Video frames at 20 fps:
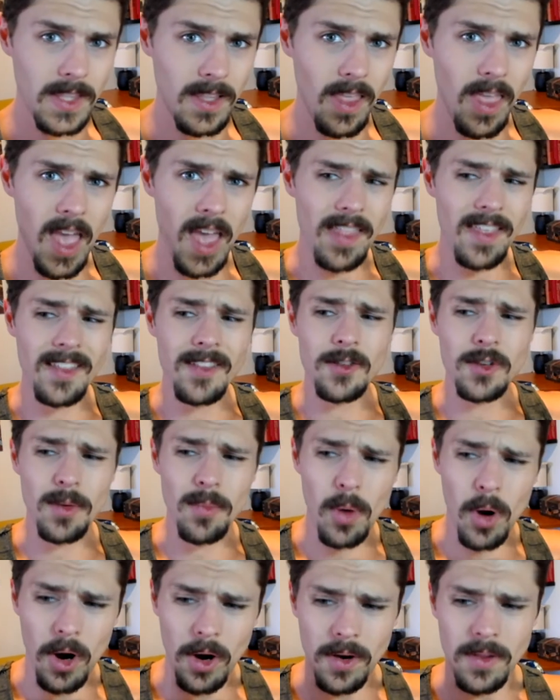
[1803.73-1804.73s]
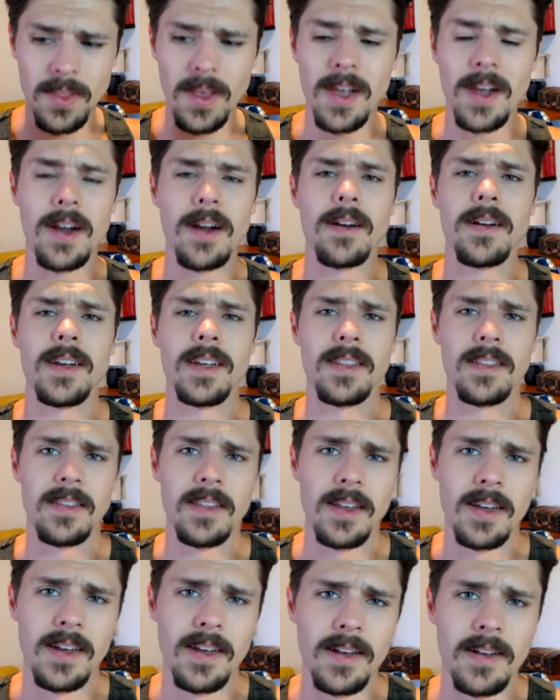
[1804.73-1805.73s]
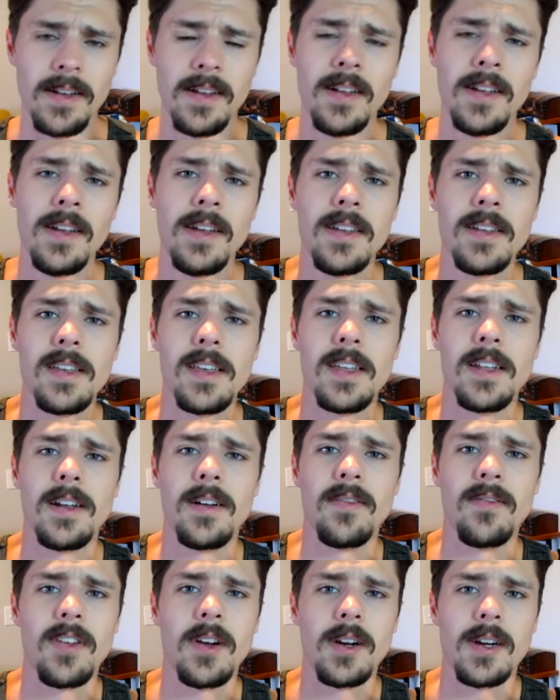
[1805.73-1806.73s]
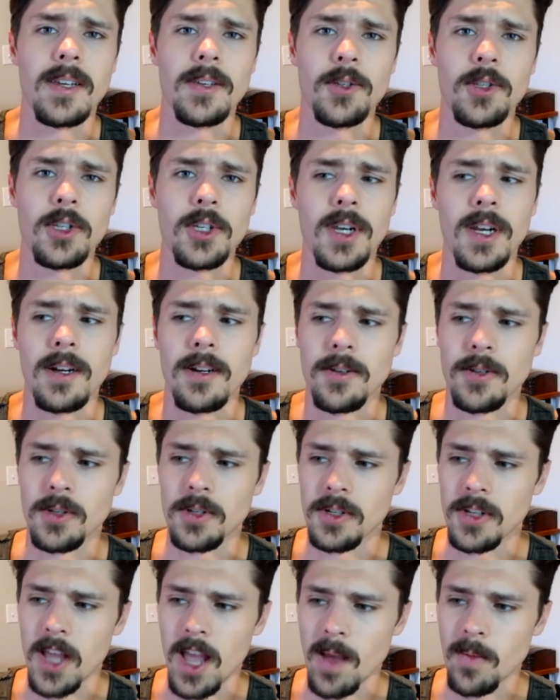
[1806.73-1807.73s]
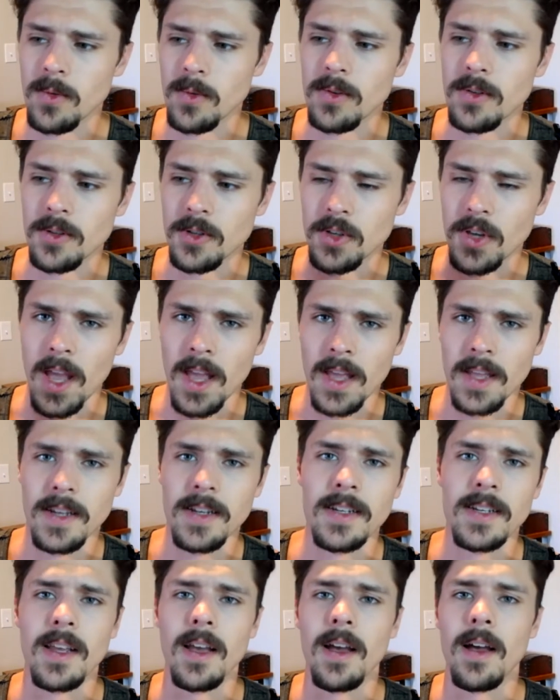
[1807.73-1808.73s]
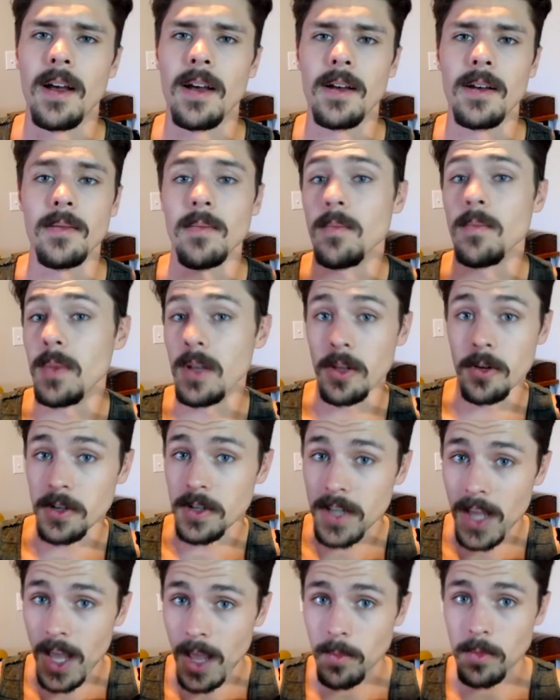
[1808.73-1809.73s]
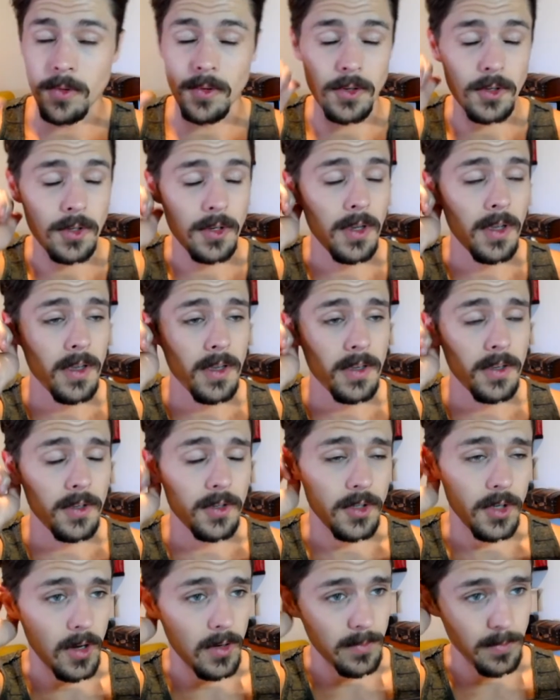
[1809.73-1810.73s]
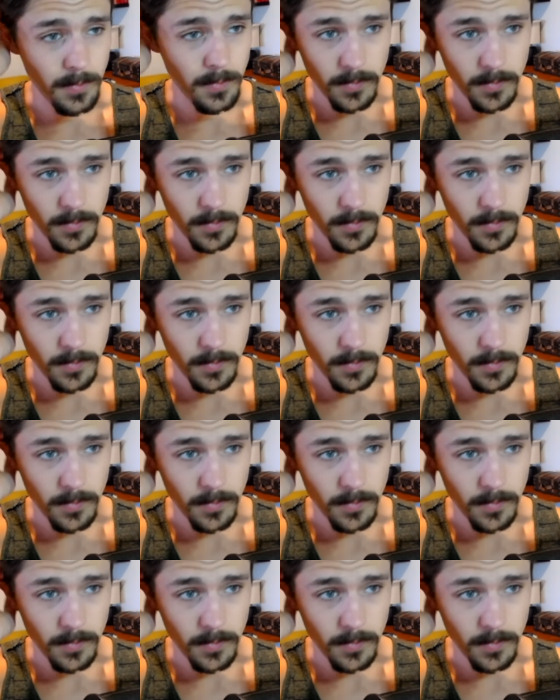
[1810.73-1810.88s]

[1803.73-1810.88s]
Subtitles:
I think there's a bar there and various chairs and tables and billiard tables. So